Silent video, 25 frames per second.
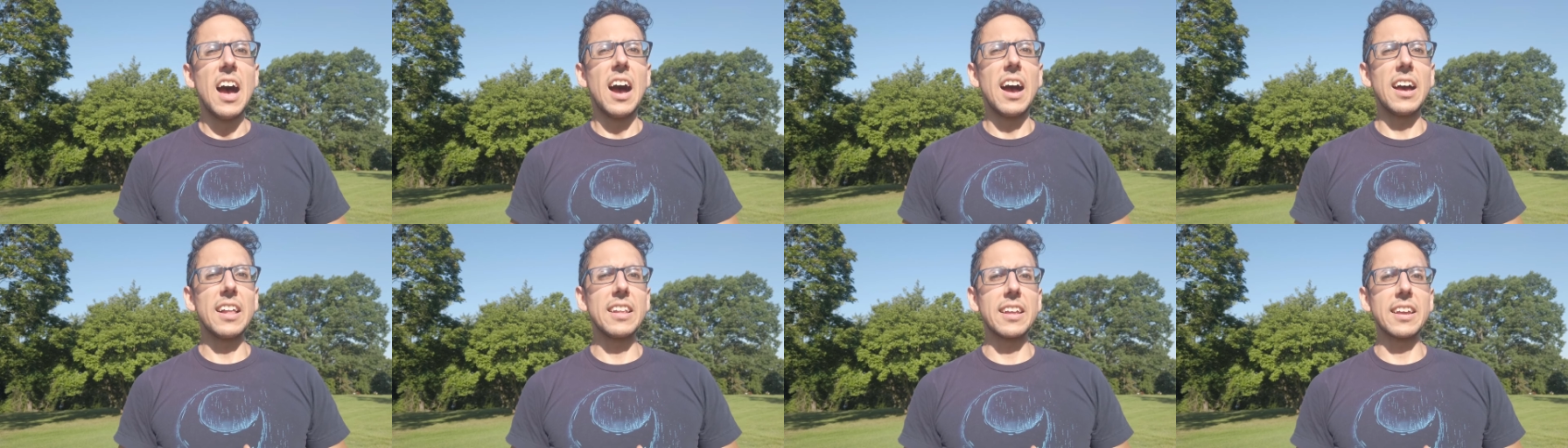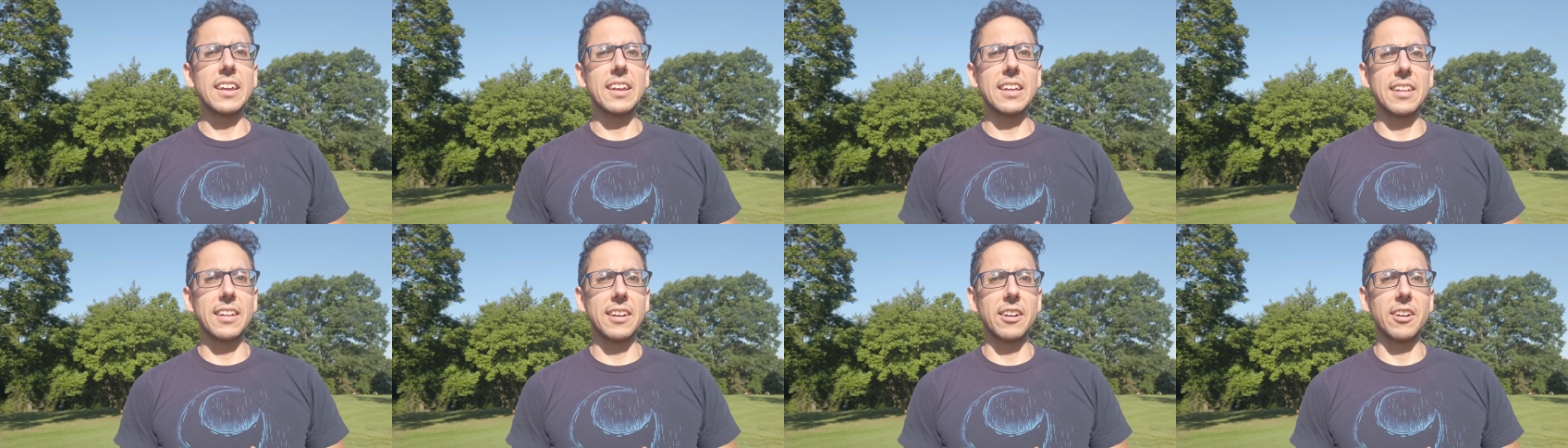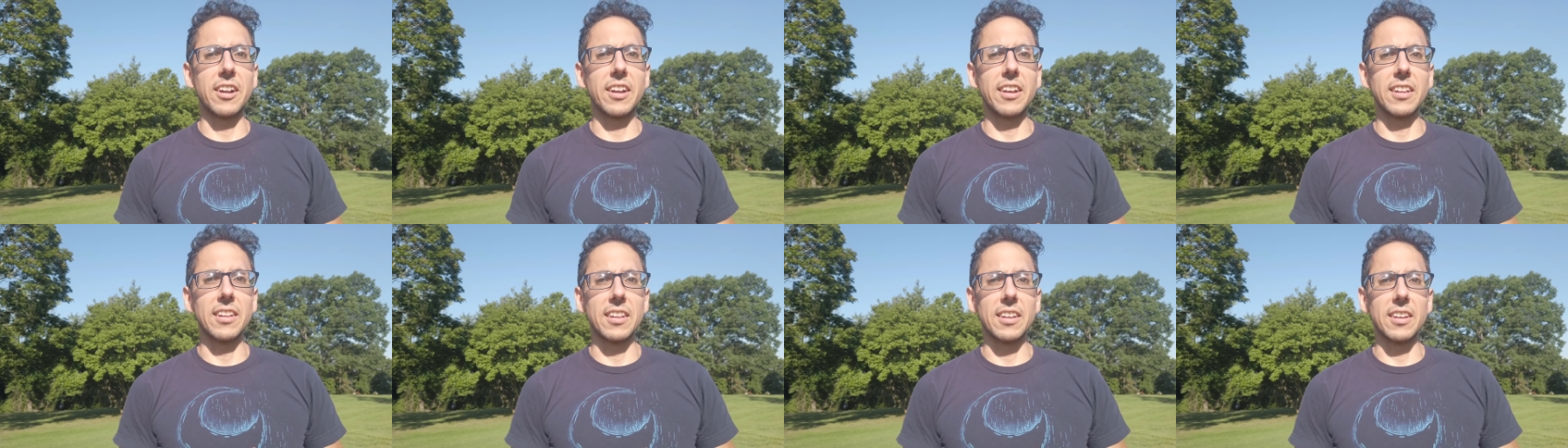I like
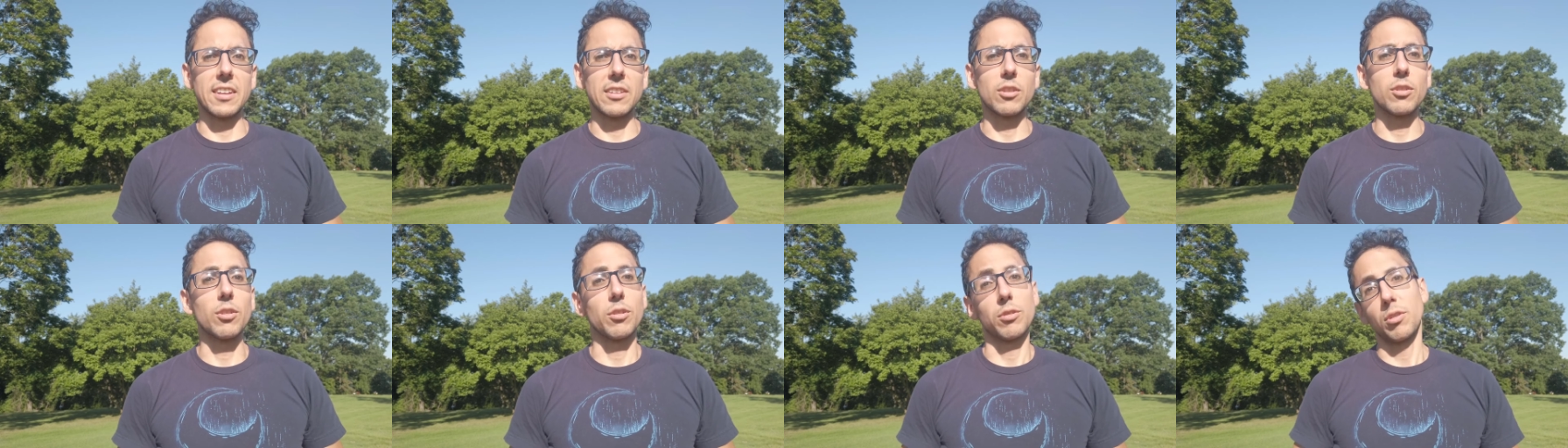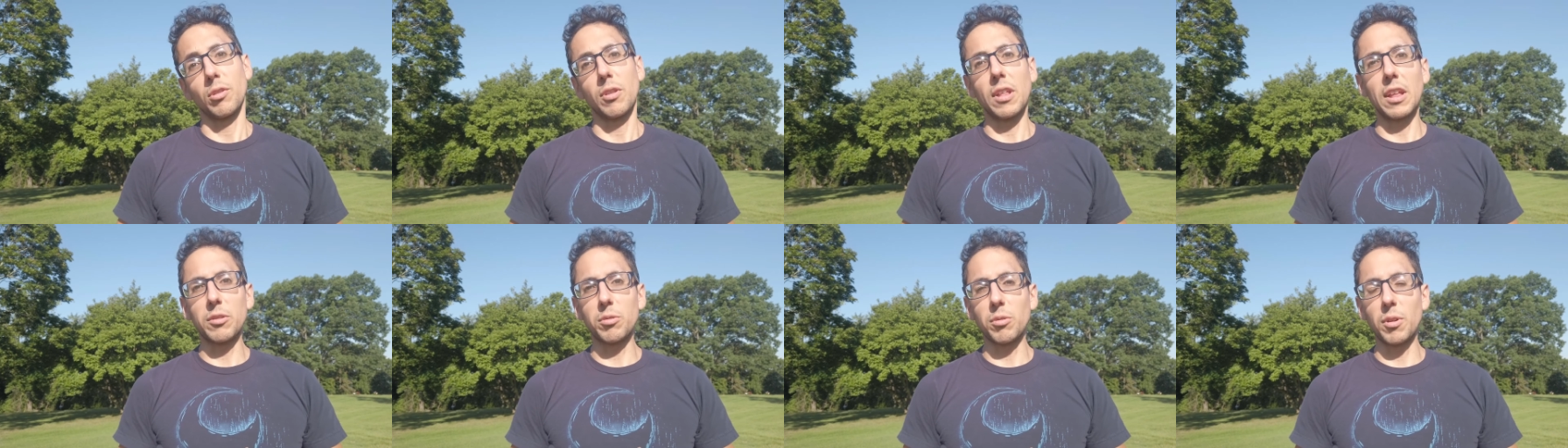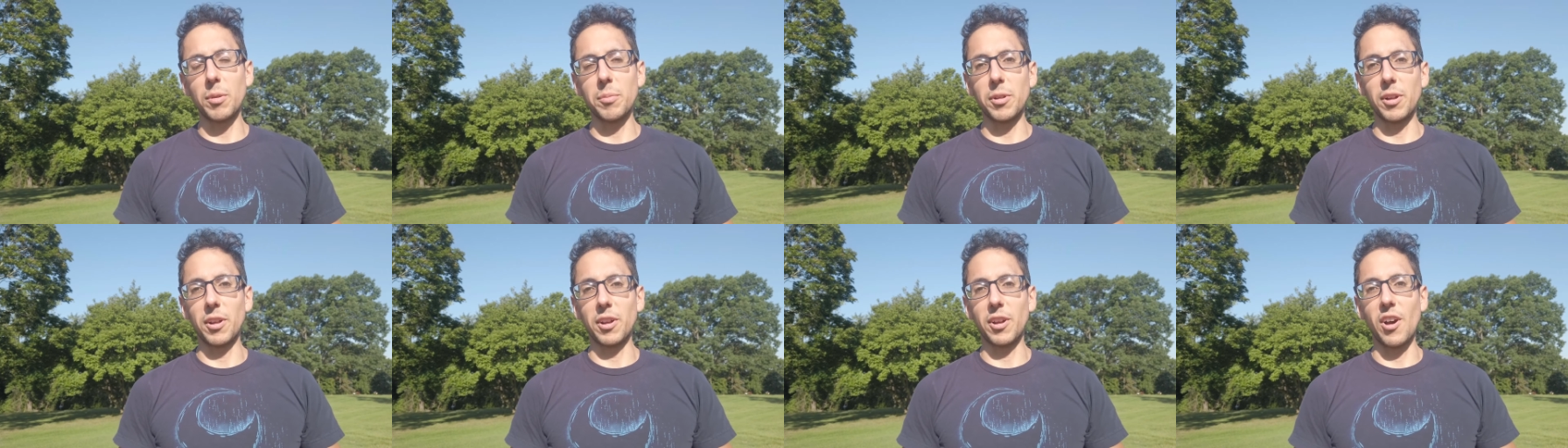Clairalience, so that's what
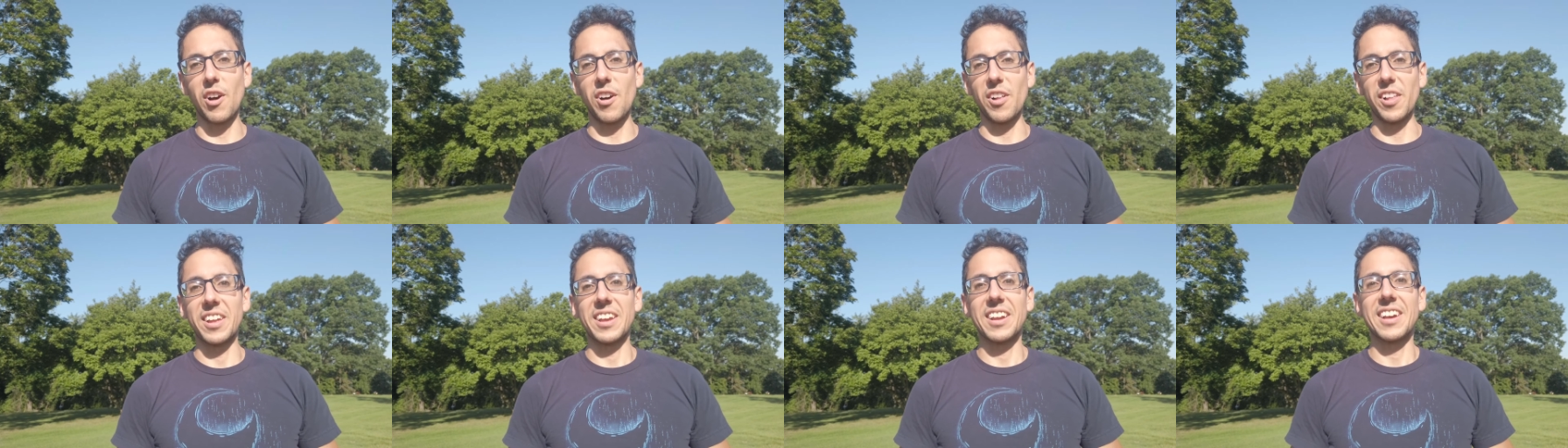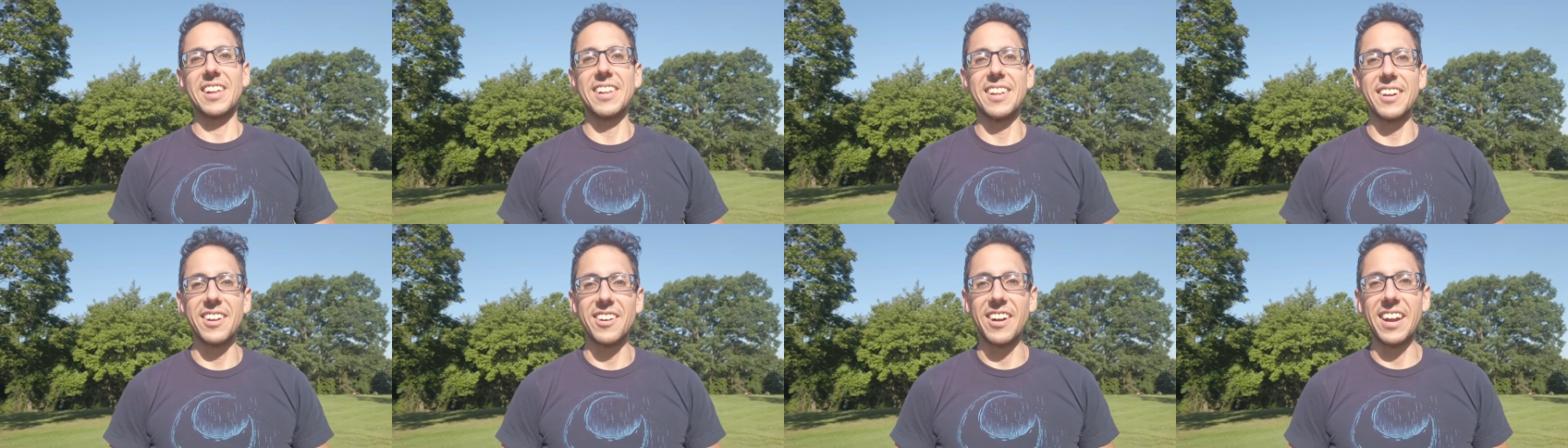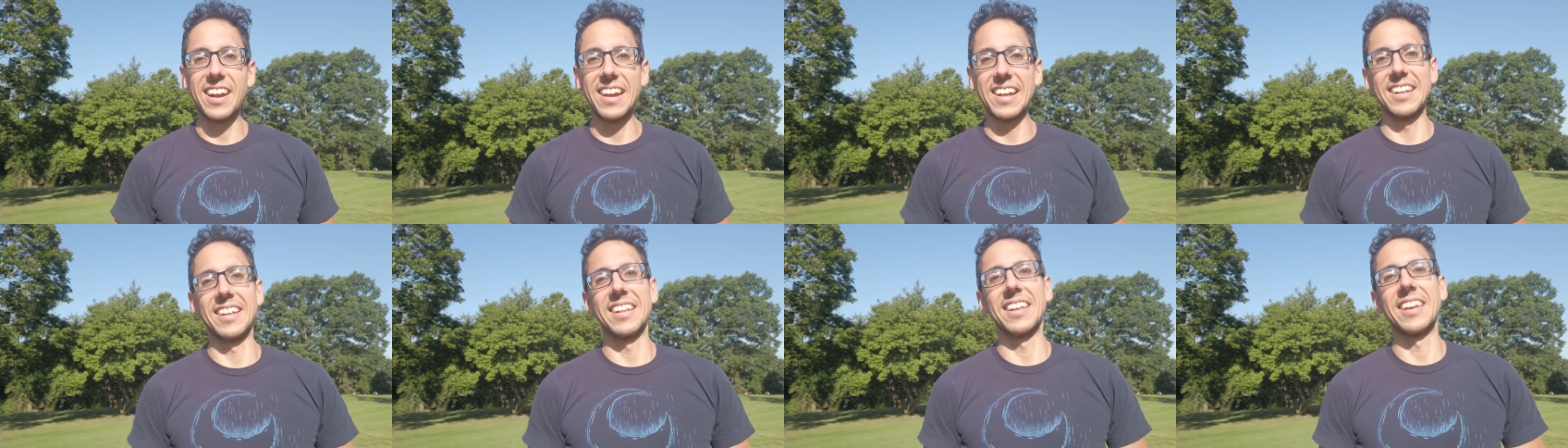I'm going to call it.
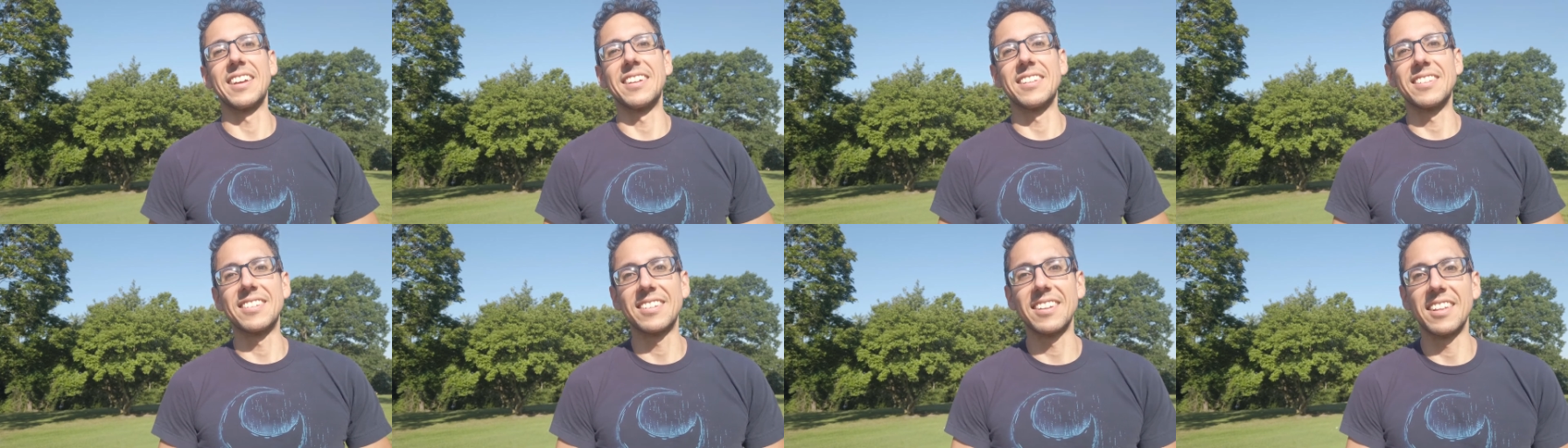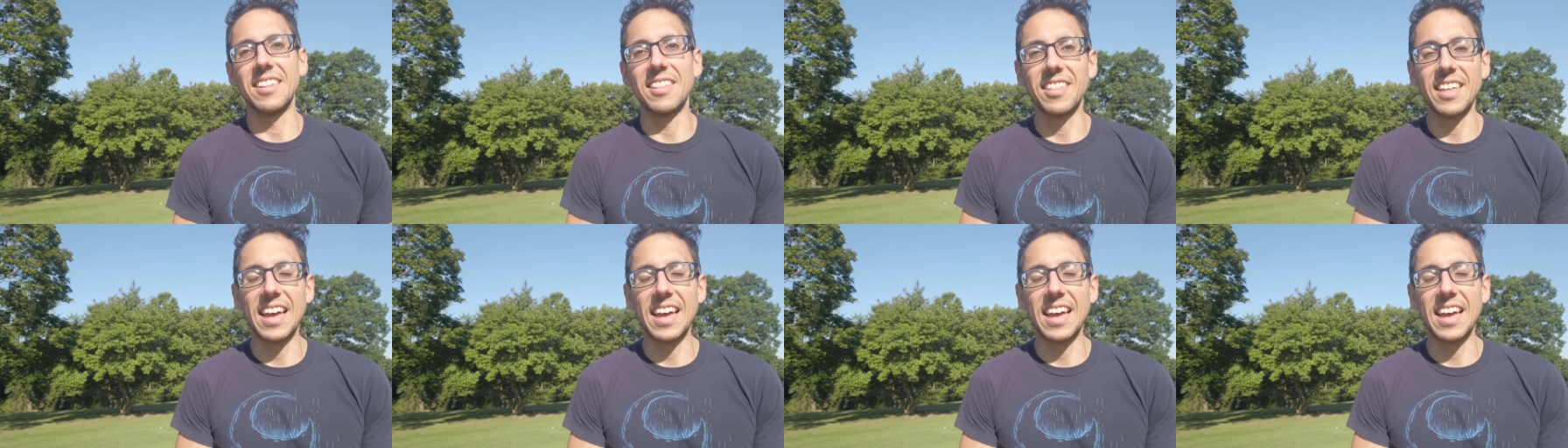Clairalience.